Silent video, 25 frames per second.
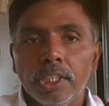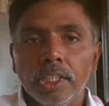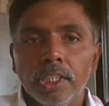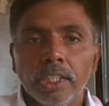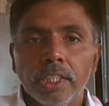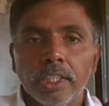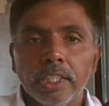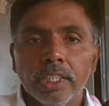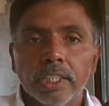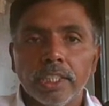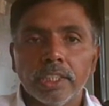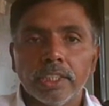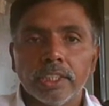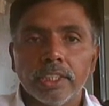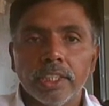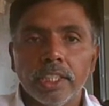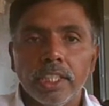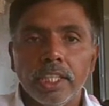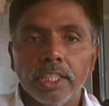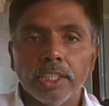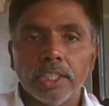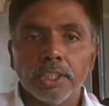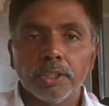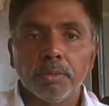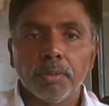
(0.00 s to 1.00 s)
Next,
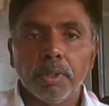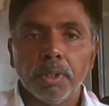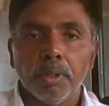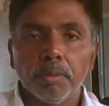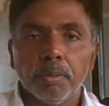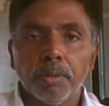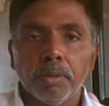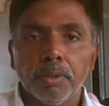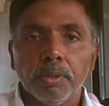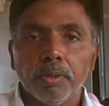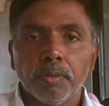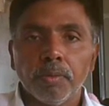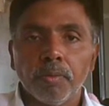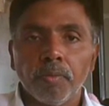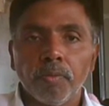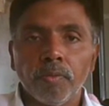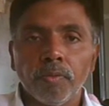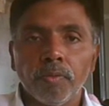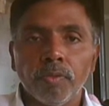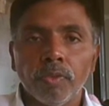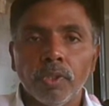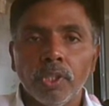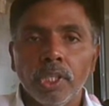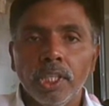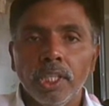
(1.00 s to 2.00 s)
last problem.
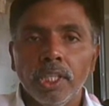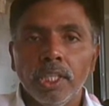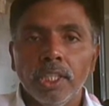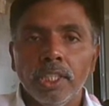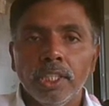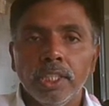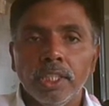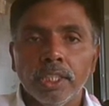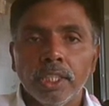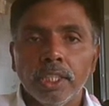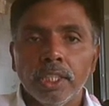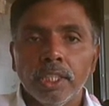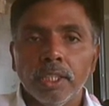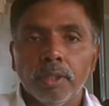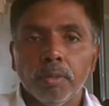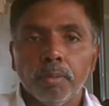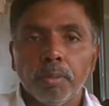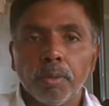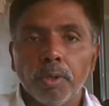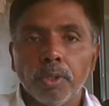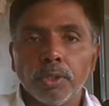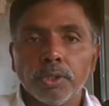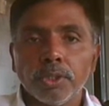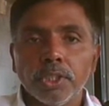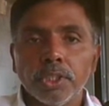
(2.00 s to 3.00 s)
In a
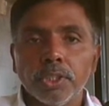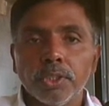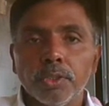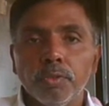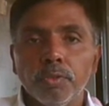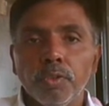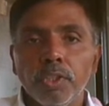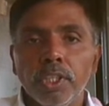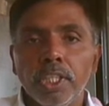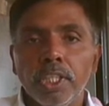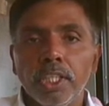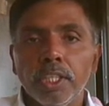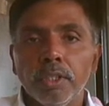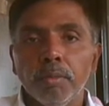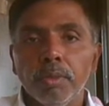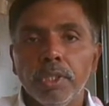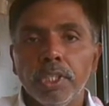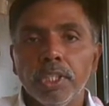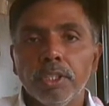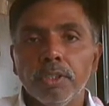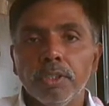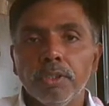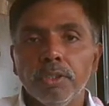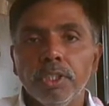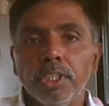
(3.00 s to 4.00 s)
process where
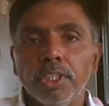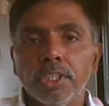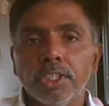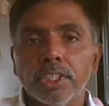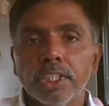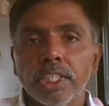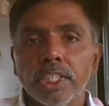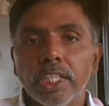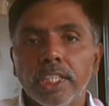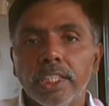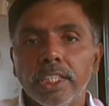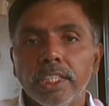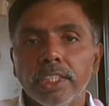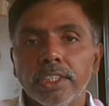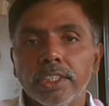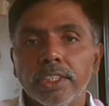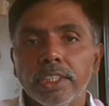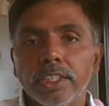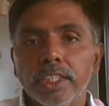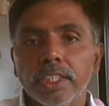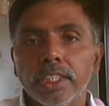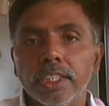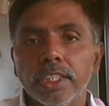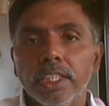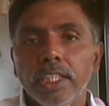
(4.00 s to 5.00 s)
mercury is
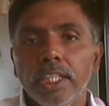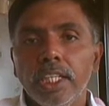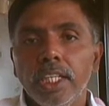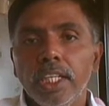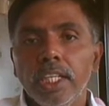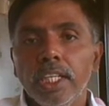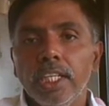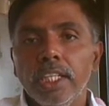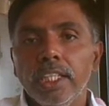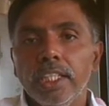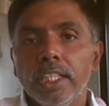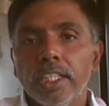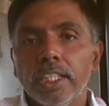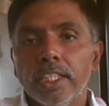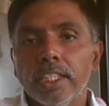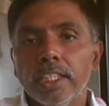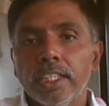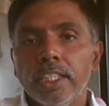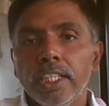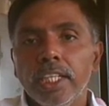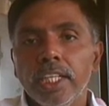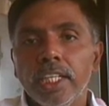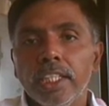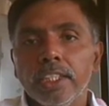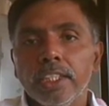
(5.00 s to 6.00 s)
condensing at
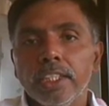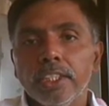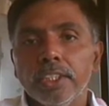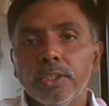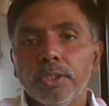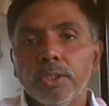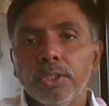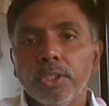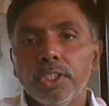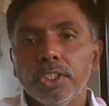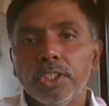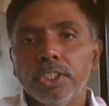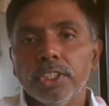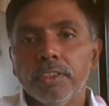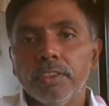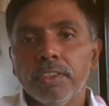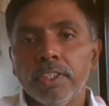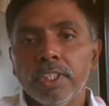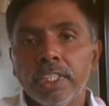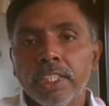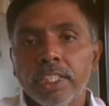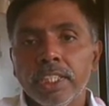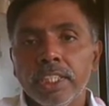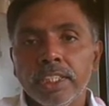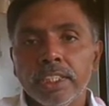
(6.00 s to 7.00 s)
327
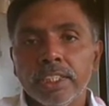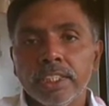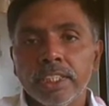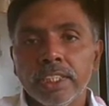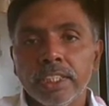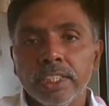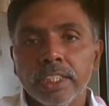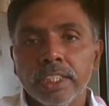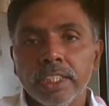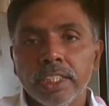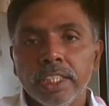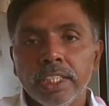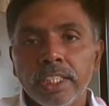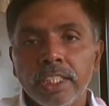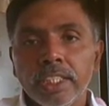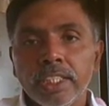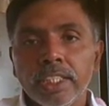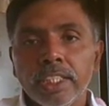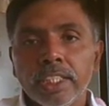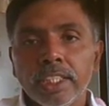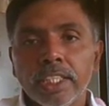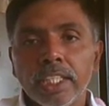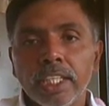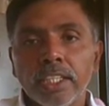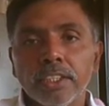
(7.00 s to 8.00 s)
degrees
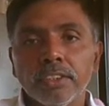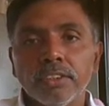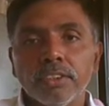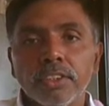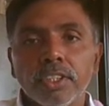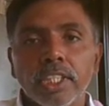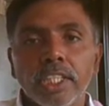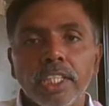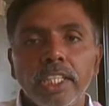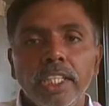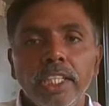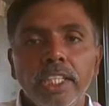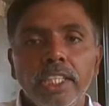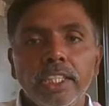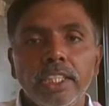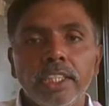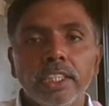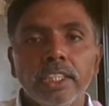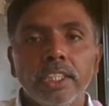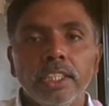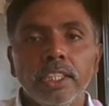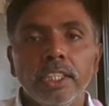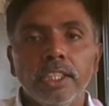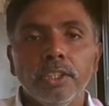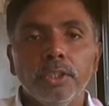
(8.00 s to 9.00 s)
centigrade, transfer heat
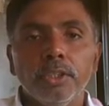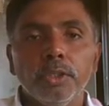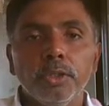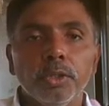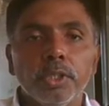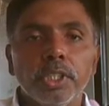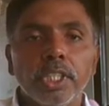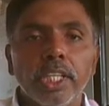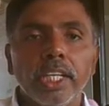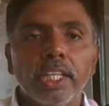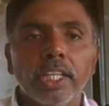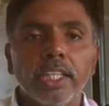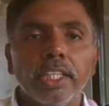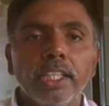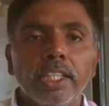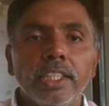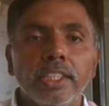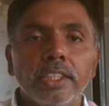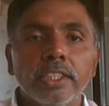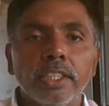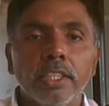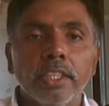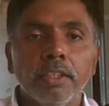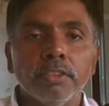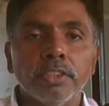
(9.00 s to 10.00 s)
to 10
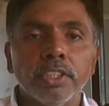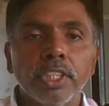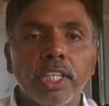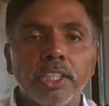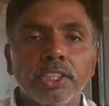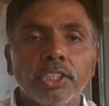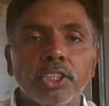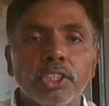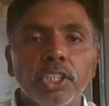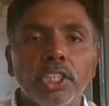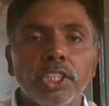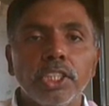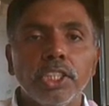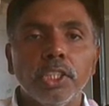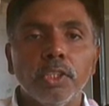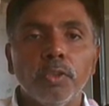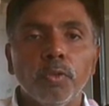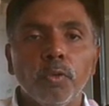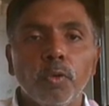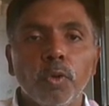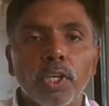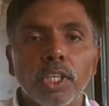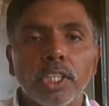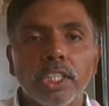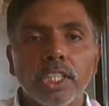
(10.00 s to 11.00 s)
kg of saturated
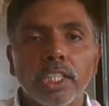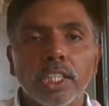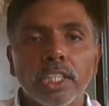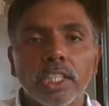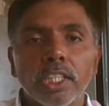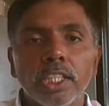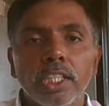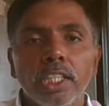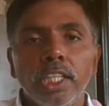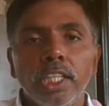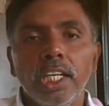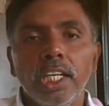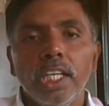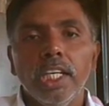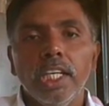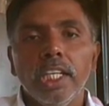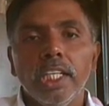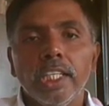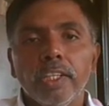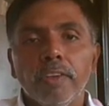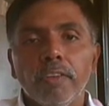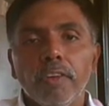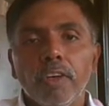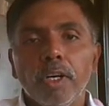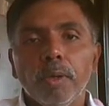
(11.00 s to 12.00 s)
water
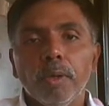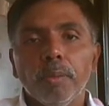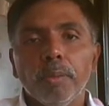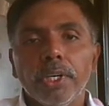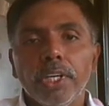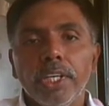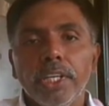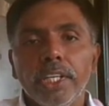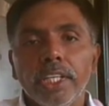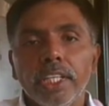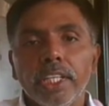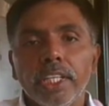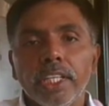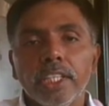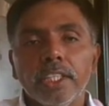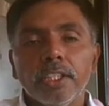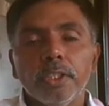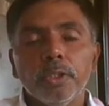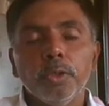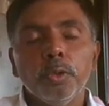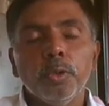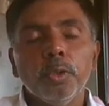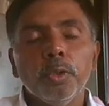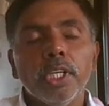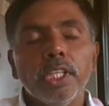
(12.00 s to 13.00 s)
evaporating at
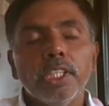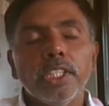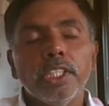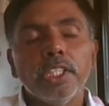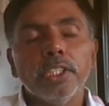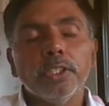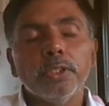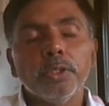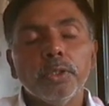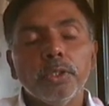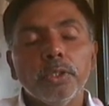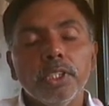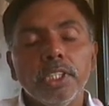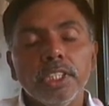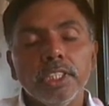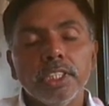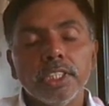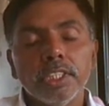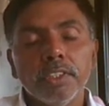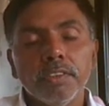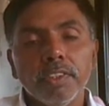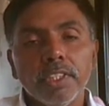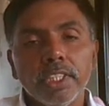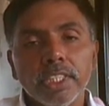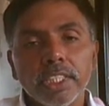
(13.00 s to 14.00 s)

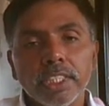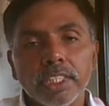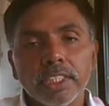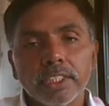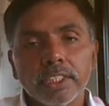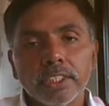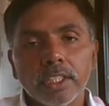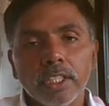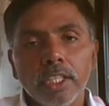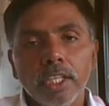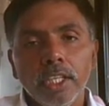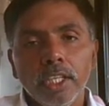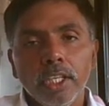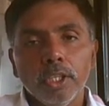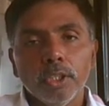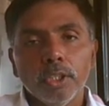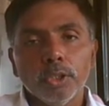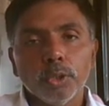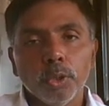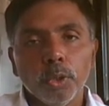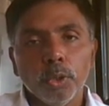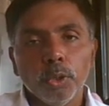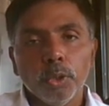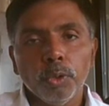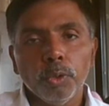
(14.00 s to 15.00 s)
227 degrees.
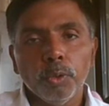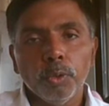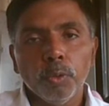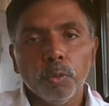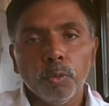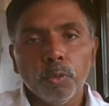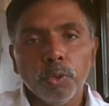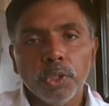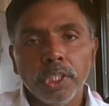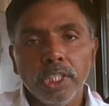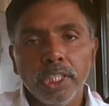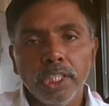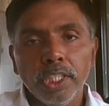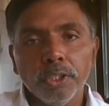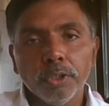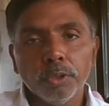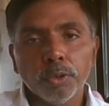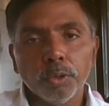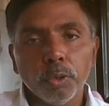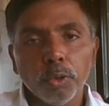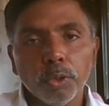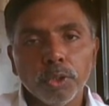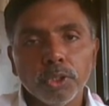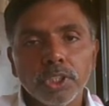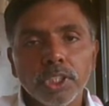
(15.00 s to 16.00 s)
So heat
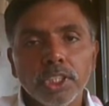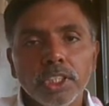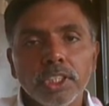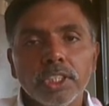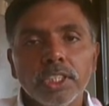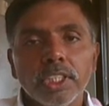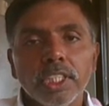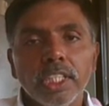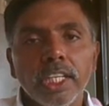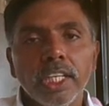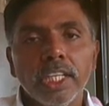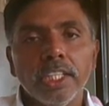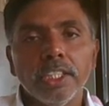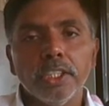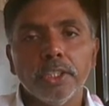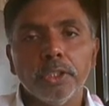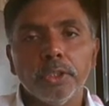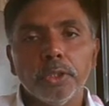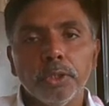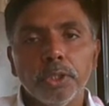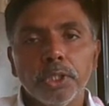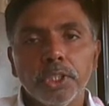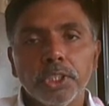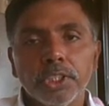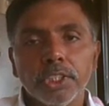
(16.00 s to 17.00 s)
source is
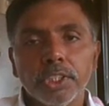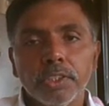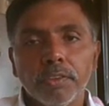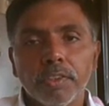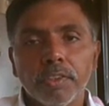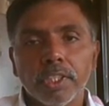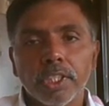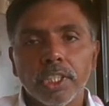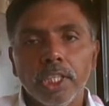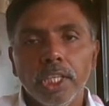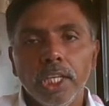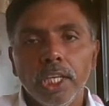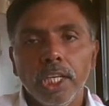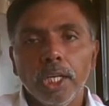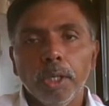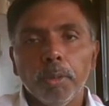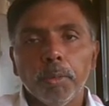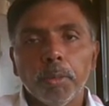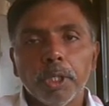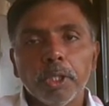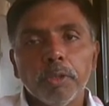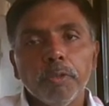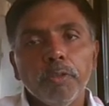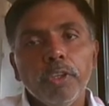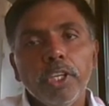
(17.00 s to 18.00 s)
327,
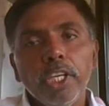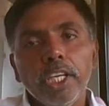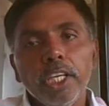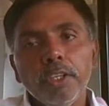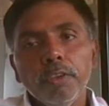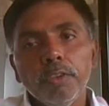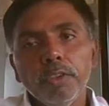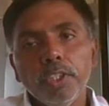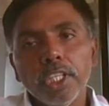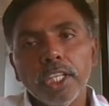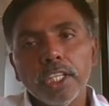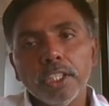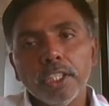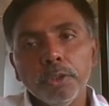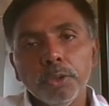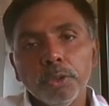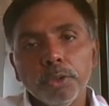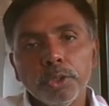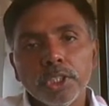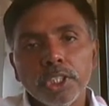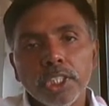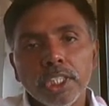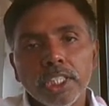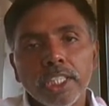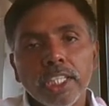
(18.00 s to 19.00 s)
but where we are
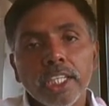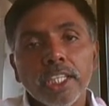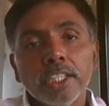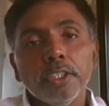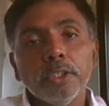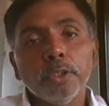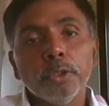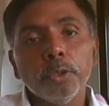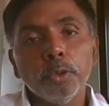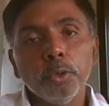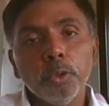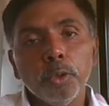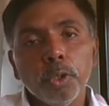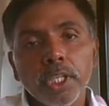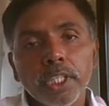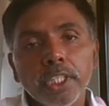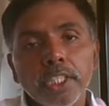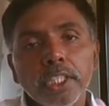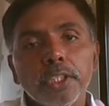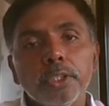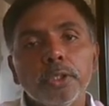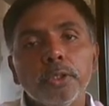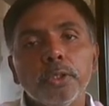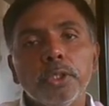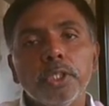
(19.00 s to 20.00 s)
using at
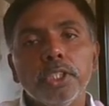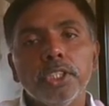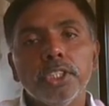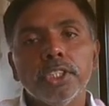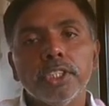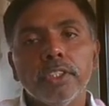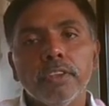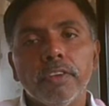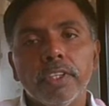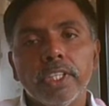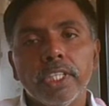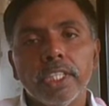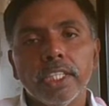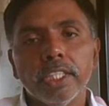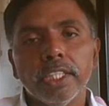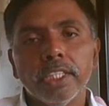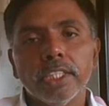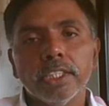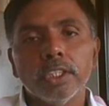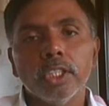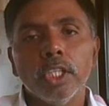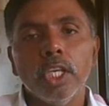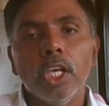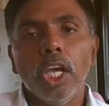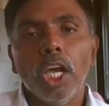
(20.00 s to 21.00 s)
227
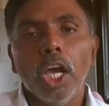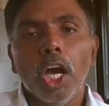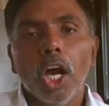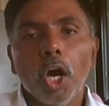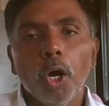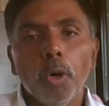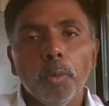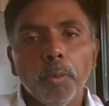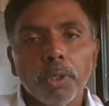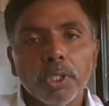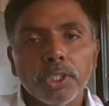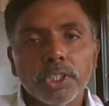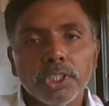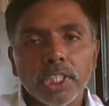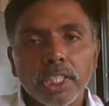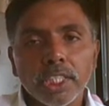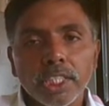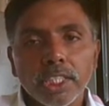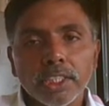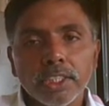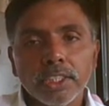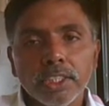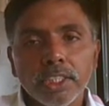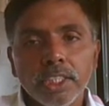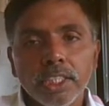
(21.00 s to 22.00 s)
degrees. How much
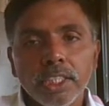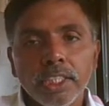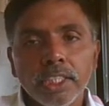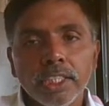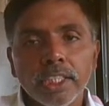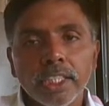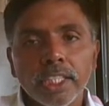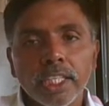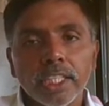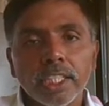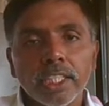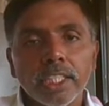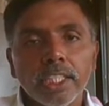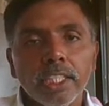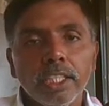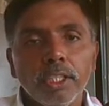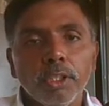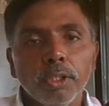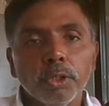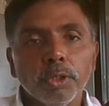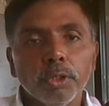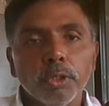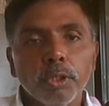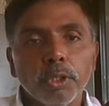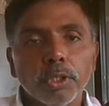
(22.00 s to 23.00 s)
energy? 10
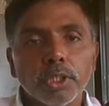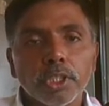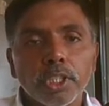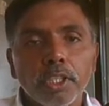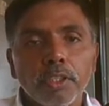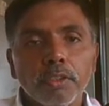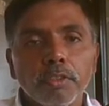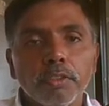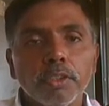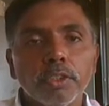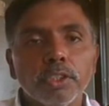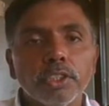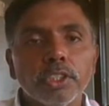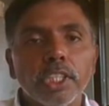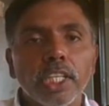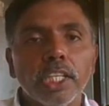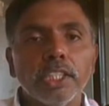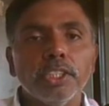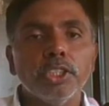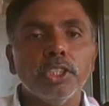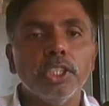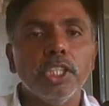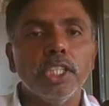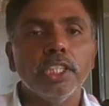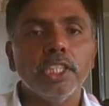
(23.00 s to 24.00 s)
kilojoules of
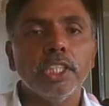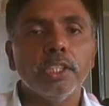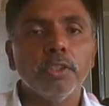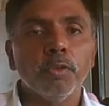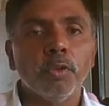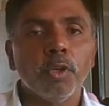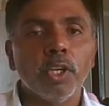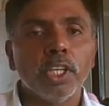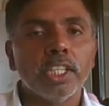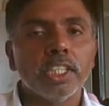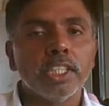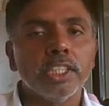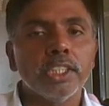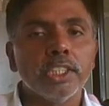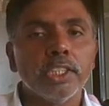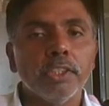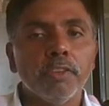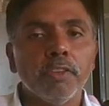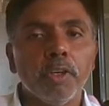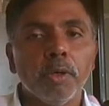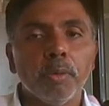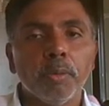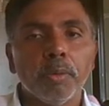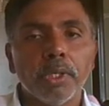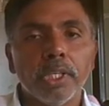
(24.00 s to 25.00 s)
saturated water is
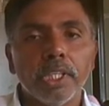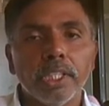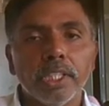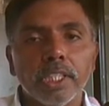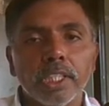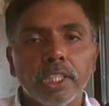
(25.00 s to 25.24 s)
evaporated.